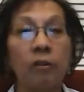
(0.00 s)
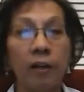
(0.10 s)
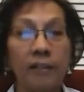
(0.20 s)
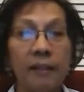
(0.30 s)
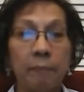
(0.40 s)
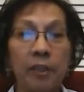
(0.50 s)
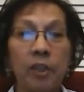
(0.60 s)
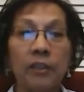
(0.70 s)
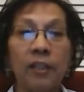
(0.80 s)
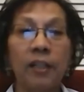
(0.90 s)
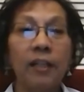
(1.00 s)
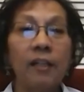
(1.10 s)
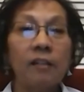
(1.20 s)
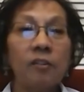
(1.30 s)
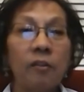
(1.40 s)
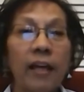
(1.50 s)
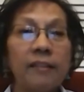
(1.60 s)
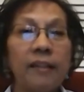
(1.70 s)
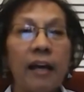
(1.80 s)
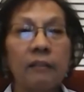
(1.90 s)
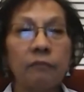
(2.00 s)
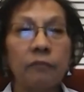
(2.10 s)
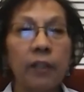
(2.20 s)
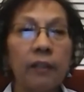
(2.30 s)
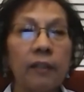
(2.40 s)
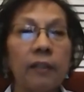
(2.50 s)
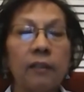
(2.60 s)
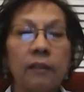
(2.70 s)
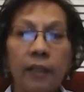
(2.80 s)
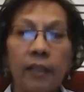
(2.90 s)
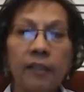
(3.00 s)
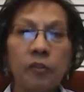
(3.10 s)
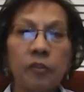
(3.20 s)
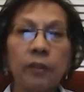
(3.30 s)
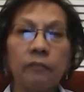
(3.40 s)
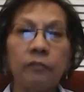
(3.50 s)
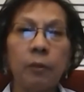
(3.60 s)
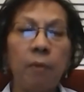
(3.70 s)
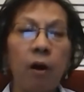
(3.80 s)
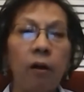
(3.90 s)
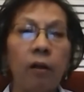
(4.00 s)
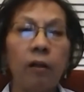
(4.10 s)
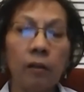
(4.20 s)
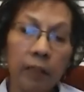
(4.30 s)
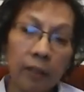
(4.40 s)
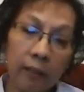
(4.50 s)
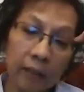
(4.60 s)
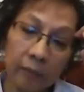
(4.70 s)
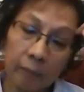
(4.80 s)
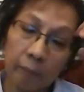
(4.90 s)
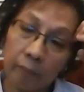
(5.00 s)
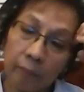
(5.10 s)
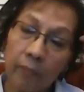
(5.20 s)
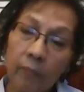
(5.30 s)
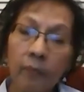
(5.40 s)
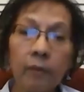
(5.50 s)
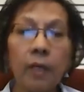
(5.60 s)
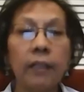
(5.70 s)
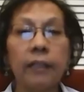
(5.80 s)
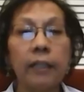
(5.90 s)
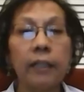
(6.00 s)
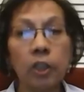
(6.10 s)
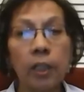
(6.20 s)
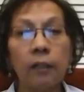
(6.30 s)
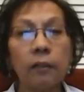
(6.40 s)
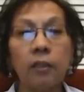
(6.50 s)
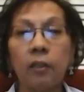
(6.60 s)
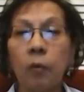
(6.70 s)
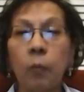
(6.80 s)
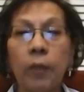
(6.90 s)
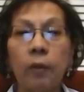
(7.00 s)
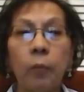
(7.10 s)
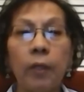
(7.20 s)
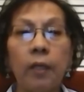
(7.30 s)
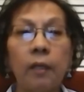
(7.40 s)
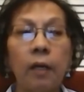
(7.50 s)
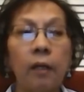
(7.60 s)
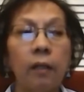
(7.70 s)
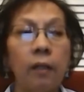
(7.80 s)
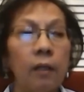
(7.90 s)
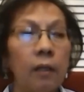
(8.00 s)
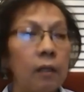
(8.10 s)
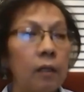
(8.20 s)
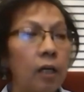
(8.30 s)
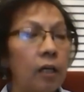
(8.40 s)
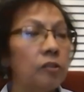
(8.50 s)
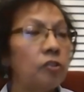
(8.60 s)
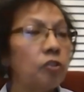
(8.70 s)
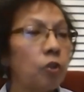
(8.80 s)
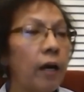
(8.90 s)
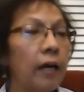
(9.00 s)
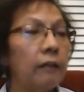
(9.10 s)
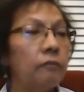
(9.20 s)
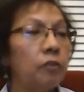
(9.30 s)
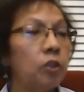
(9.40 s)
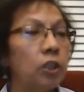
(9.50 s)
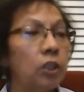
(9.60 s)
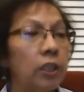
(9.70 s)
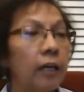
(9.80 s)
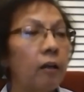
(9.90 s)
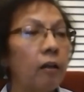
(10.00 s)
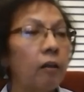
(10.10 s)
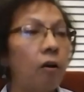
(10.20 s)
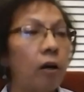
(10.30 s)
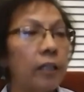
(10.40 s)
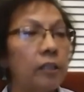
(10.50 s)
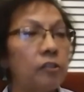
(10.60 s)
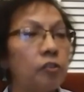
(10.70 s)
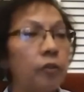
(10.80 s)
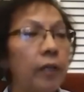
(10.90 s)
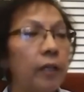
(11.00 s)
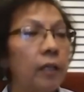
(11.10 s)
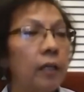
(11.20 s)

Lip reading: Arts Commission. So that's kind of a history of DMAHL in a nutshell. You know, we strive to tell our history